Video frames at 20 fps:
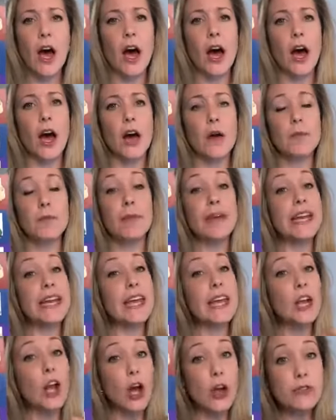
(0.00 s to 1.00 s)
Um, but it
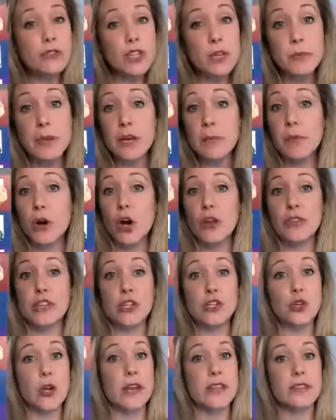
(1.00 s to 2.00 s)
can also be a part
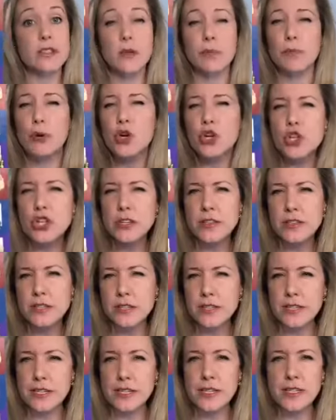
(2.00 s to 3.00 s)
that tries to push us
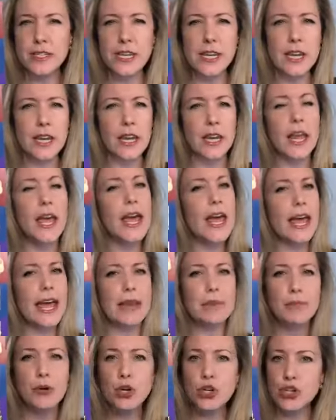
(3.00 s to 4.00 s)
to succeed
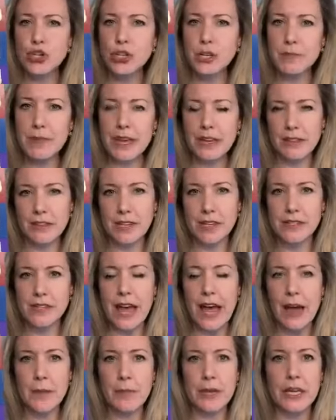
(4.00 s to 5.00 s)
and push to make things
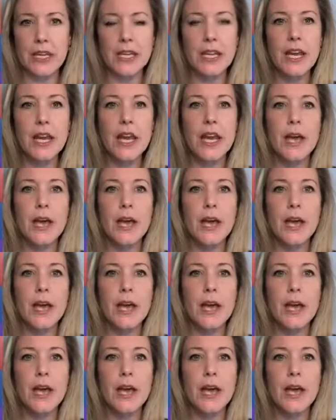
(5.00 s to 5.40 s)
happen.